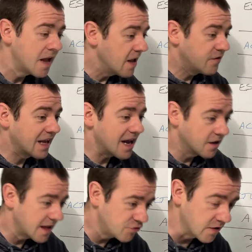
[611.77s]
If you get an
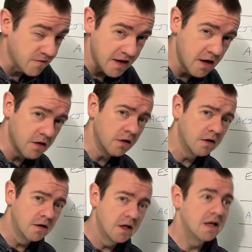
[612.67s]
electric vehicle,
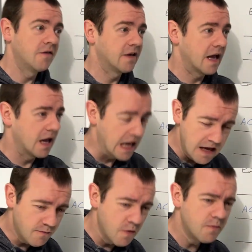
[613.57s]
if you get a
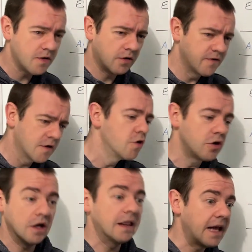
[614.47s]
heat pump, or if you
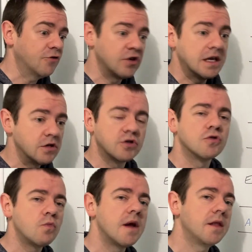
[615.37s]
go electric in
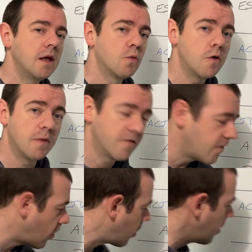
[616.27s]
some way that you weren't
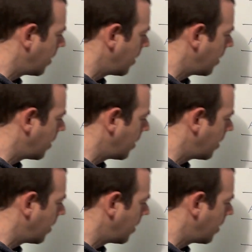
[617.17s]
before,